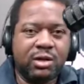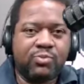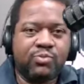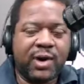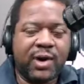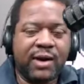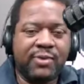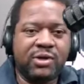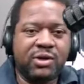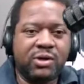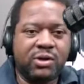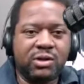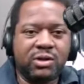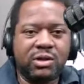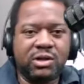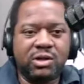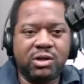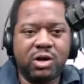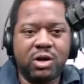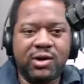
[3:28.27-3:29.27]
probably going
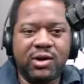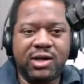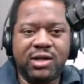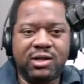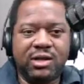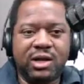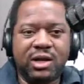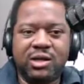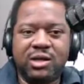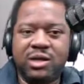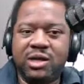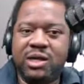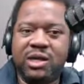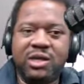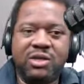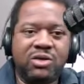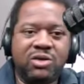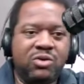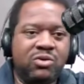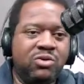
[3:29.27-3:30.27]
to you know either
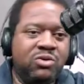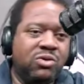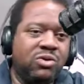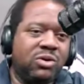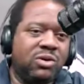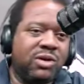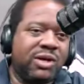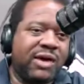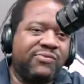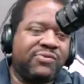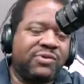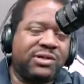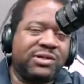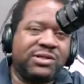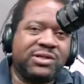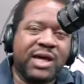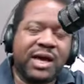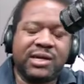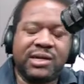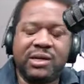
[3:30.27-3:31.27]
either you know the guy from
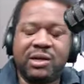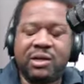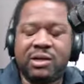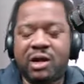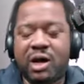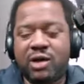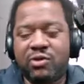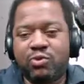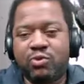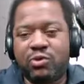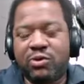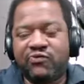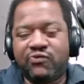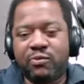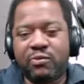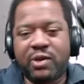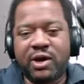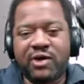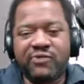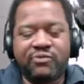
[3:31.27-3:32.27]
Kentucky or the other one
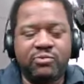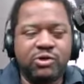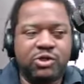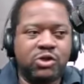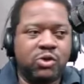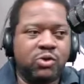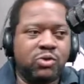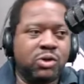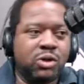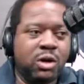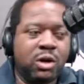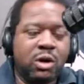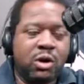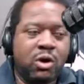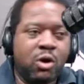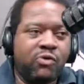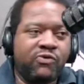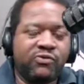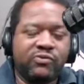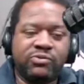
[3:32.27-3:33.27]
from uh, from Duke,
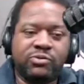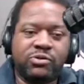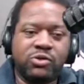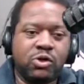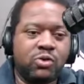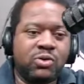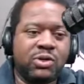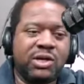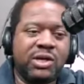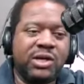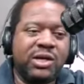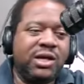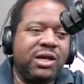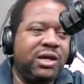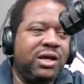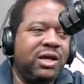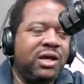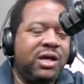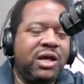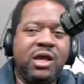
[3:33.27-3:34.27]
Oak from Duke.
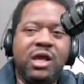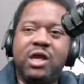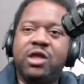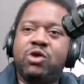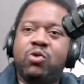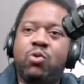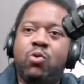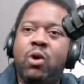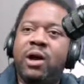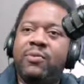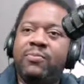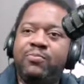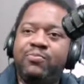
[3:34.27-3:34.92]
E- I like that boy one. from